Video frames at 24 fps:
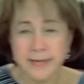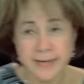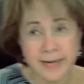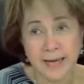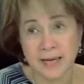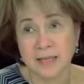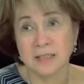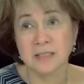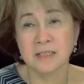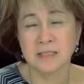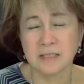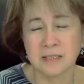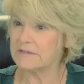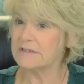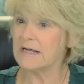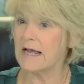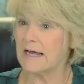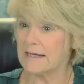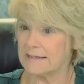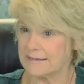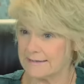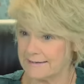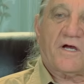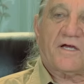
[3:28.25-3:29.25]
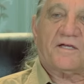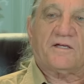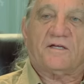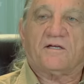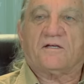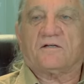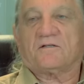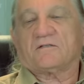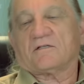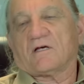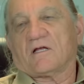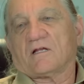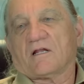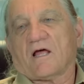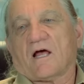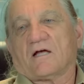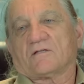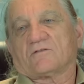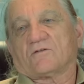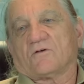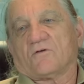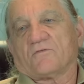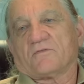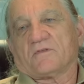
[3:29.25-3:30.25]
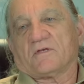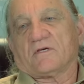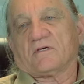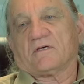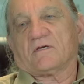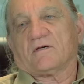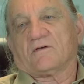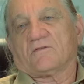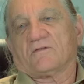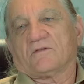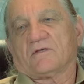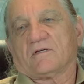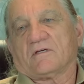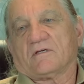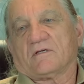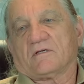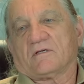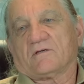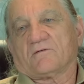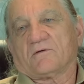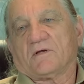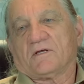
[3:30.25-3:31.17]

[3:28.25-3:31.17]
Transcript: Yes. Yes. I hear it a lot on the on the